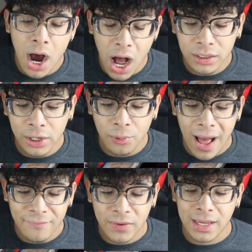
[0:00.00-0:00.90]

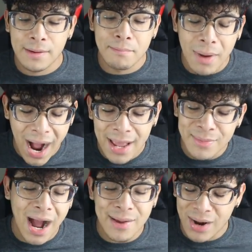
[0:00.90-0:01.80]
holographic, and my,
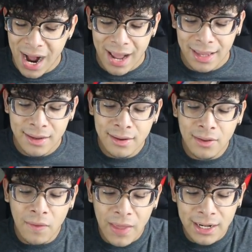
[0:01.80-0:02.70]
my, my.
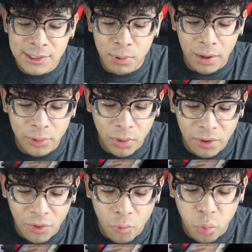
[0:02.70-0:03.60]
That is probably one
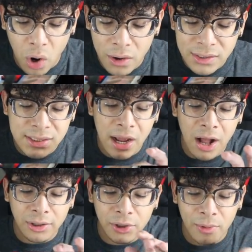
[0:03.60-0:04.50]
of the worst
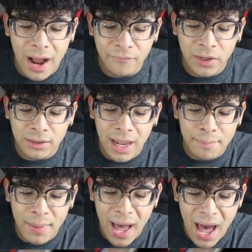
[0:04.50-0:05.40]
holographic
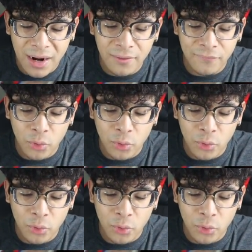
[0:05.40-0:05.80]
like pattern